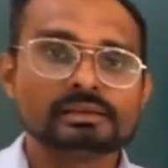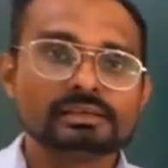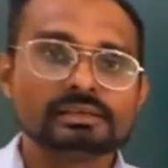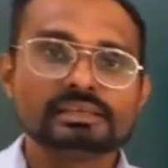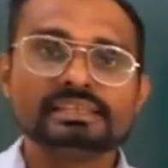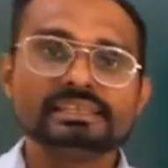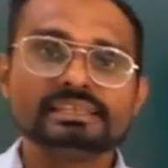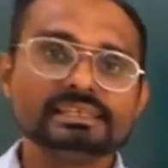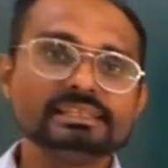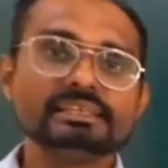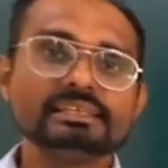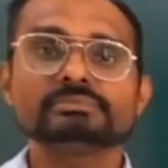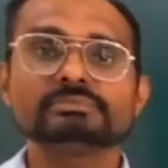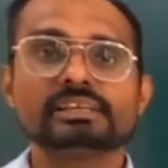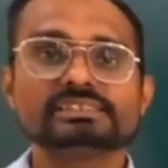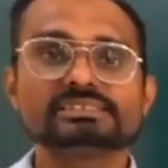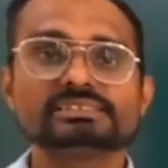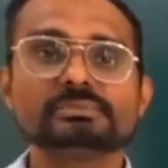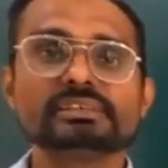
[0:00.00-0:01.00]
helium
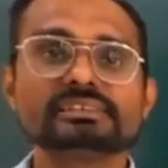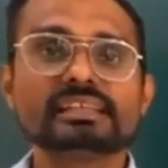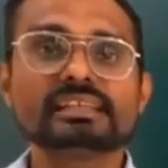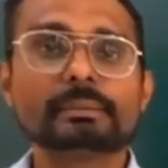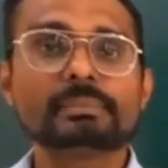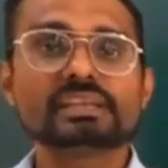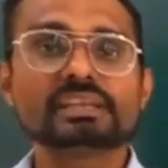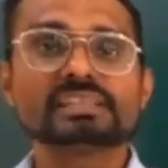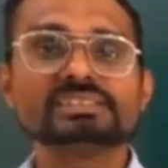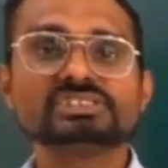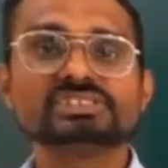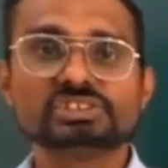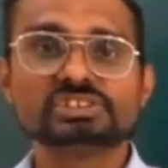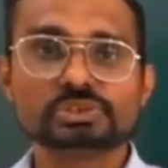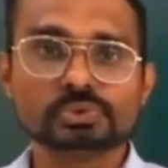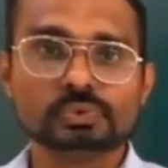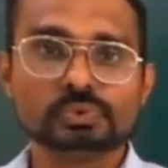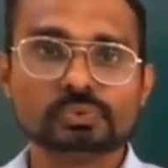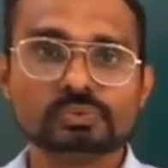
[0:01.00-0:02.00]
atomic number is
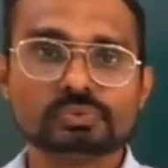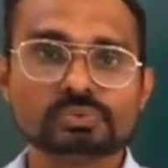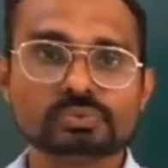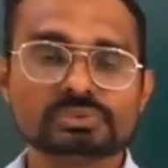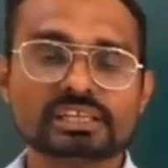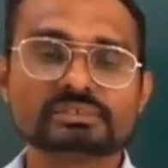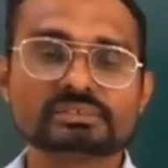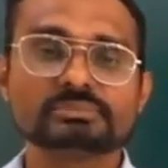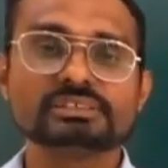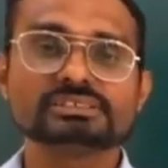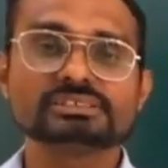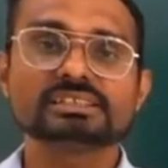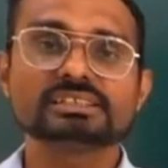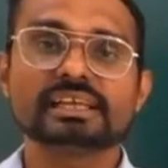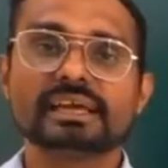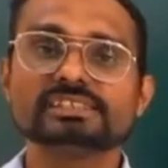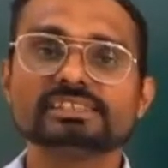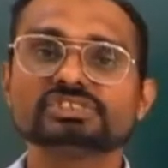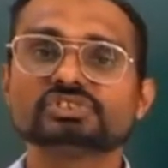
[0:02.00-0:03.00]
2. That means it
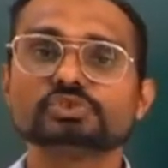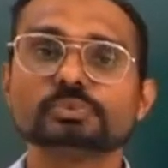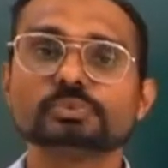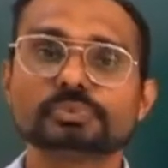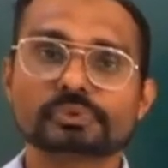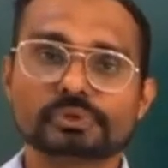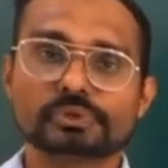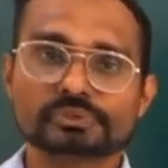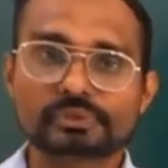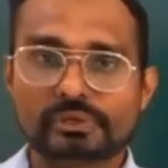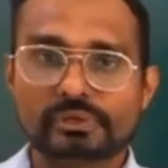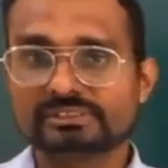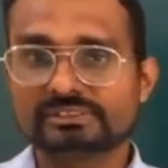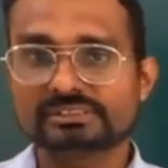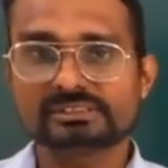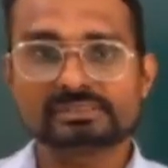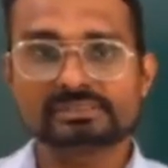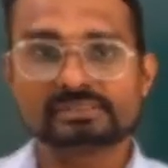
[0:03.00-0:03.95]
has 2 protons.